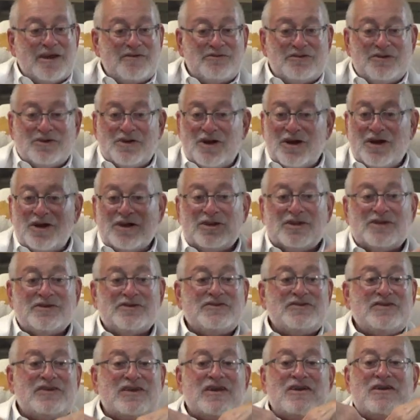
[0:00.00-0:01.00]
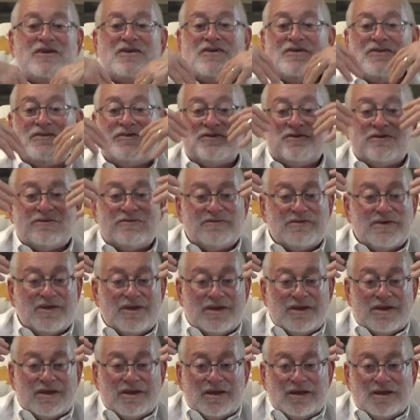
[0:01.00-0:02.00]
after all those years
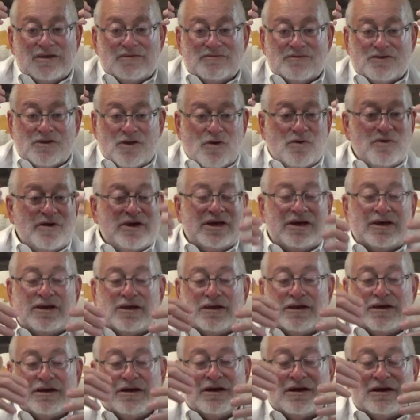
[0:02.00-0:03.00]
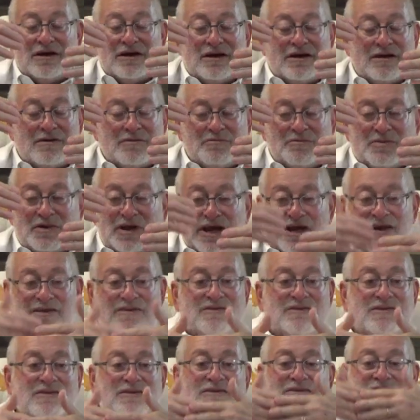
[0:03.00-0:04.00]
of of going uh,
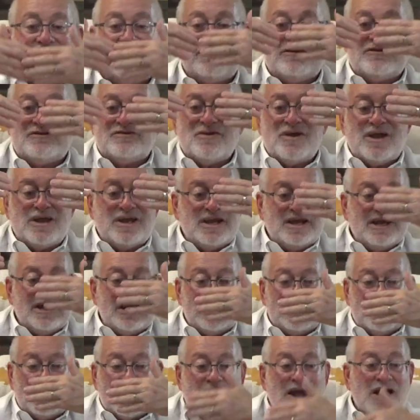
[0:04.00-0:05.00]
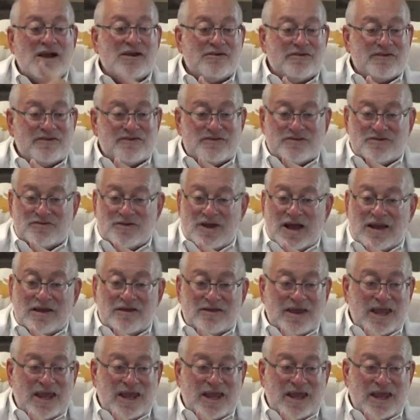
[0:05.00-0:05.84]
places and trying to get Congress to